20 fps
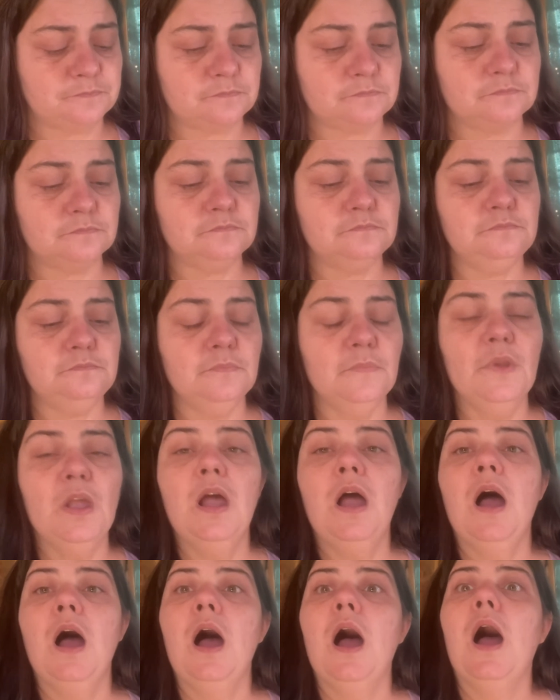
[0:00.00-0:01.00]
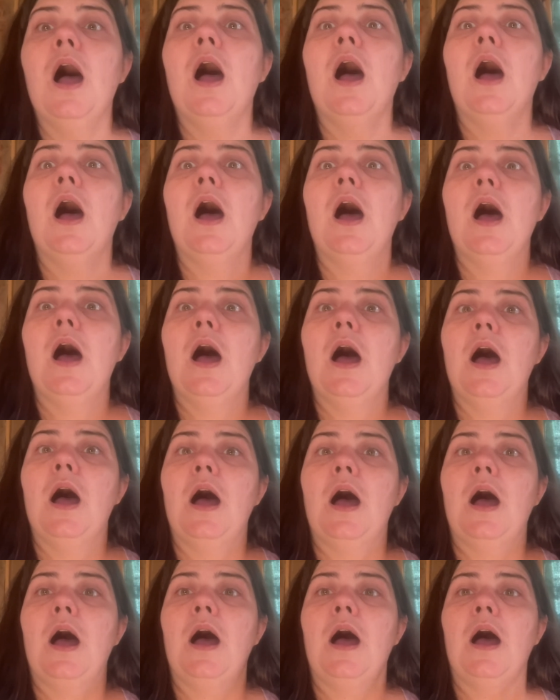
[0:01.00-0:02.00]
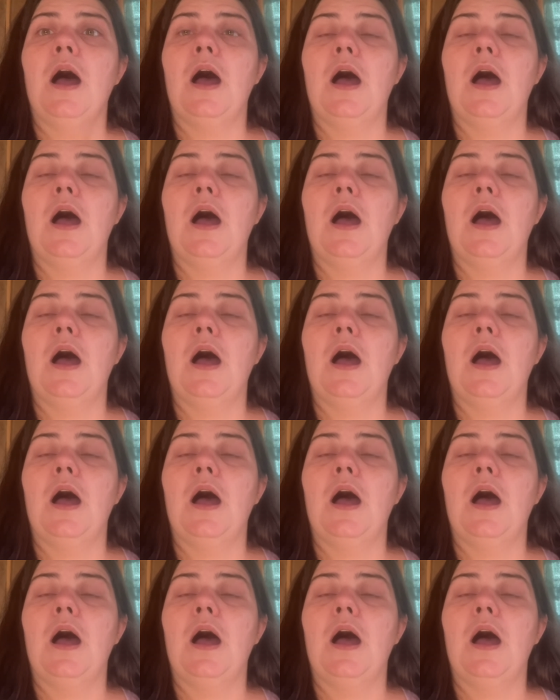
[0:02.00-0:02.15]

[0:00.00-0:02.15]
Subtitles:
Nobody speaks.